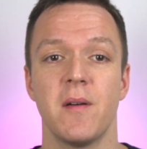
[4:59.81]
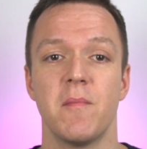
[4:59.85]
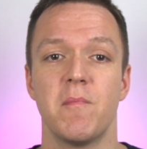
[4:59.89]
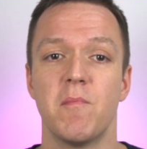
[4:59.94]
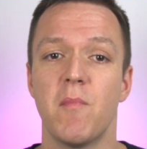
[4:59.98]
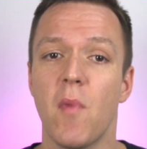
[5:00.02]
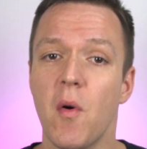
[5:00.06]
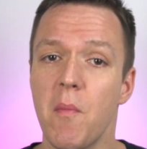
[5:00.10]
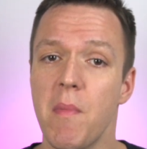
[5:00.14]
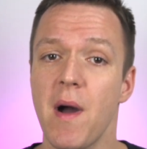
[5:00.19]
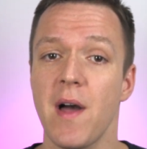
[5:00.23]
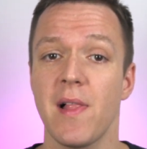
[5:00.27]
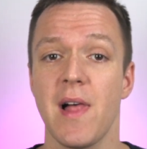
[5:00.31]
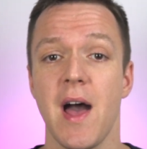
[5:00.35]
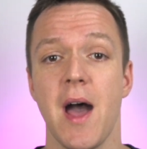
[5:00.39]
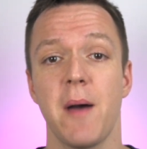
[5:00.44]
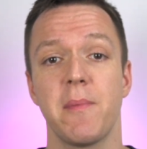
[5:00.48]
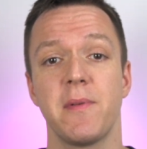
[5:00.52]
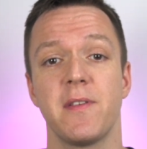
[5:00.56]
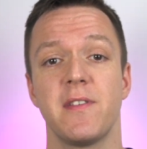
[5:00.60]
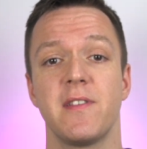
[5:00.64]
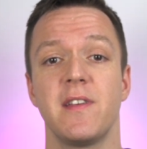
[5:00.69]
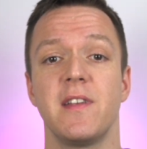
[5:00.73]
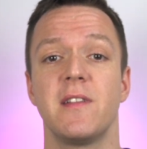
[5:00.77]
Mobile
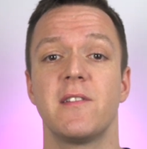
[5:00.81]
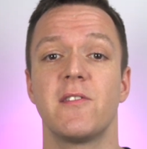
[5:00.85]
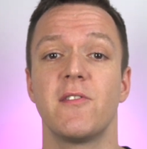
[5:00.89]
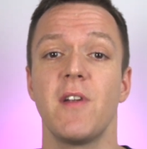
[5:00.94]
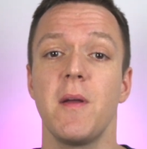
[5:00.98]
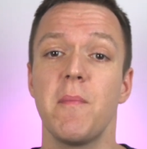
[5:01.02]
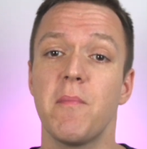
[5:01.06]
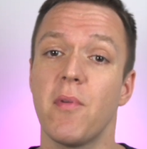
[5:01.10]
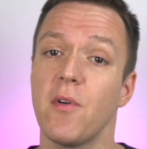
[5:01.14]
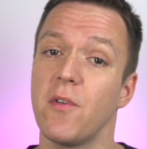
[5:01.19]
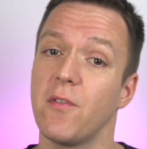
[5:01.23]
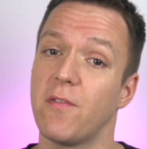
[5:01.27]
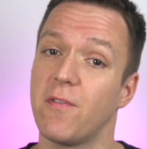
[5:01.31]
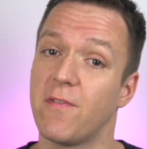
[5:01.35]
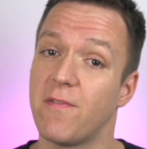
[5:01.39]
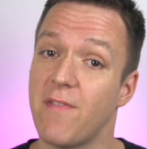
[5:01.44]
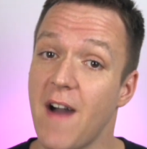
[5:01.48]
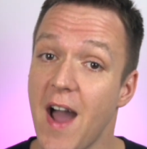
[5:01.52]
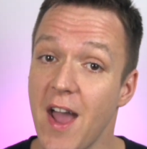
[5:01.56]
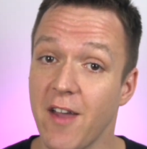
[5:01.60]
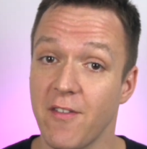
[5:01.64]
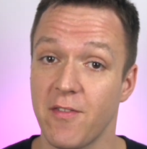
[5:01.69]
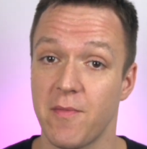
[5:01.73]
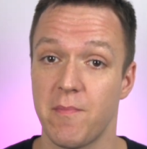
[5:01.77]
apps see
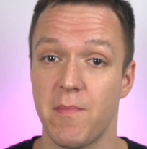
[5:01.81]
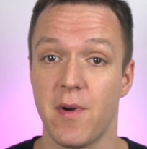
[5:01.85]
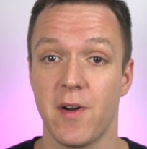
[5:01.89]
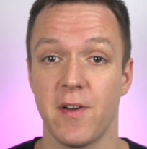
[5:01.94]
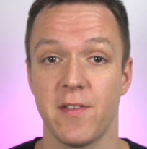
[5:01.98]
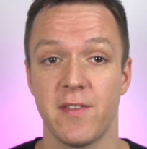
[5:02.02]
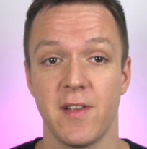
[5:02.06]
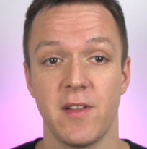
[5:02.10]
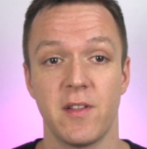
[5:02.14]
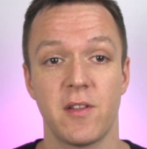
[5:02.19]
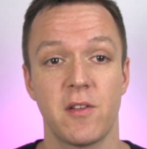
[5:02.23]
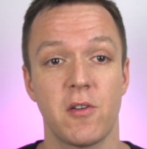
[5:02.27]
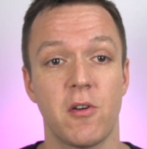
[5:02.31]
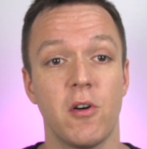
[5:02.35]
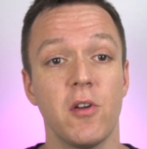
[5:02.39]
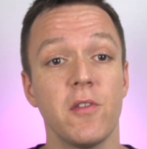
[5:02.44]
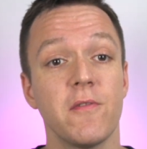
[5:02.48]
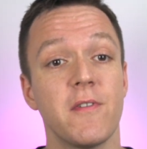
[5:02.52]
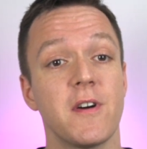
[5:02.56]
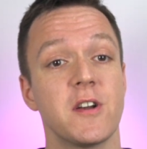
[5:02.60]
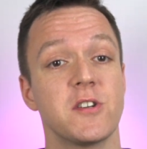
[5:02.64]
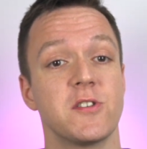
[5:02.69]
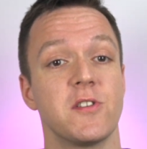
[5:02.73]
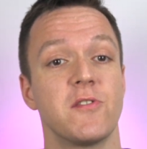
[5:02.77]
3.5%
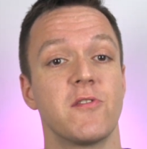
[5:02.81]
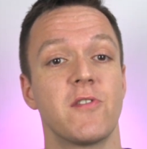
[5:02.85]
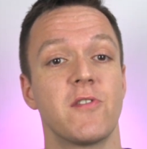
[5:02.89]
conversion